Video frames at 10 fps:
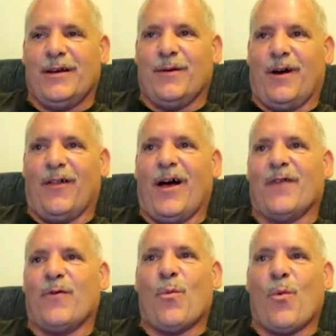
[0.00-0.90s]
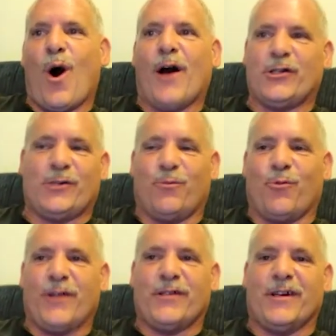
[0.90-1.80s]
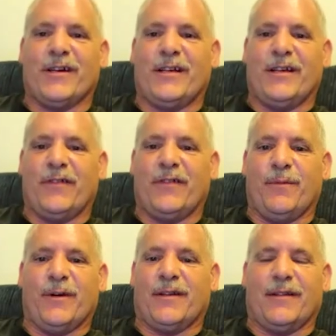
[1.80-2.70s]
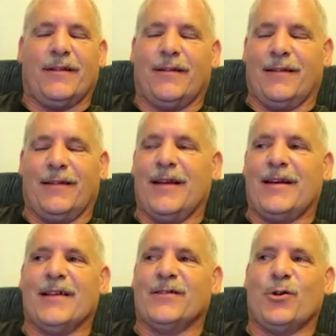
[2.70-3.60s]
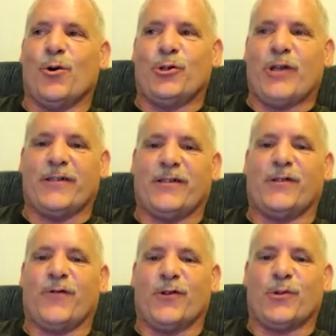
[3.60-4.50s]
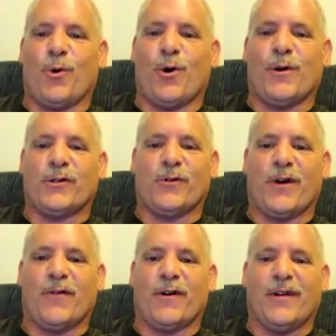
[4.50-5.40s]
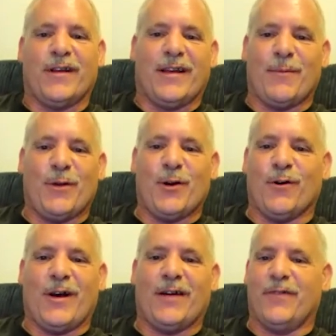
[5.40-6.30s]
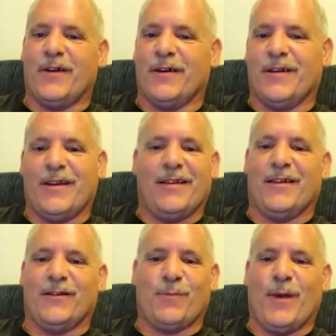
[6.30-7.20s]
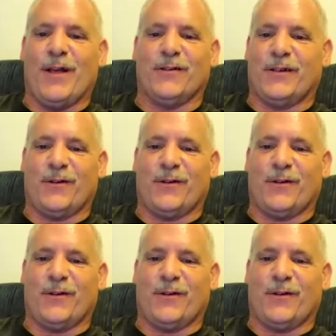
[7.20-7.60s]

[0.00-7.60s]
a lot of them watch racing on TV, but it does no justice for the sport whatsoever. I mean, you don't have the smells at the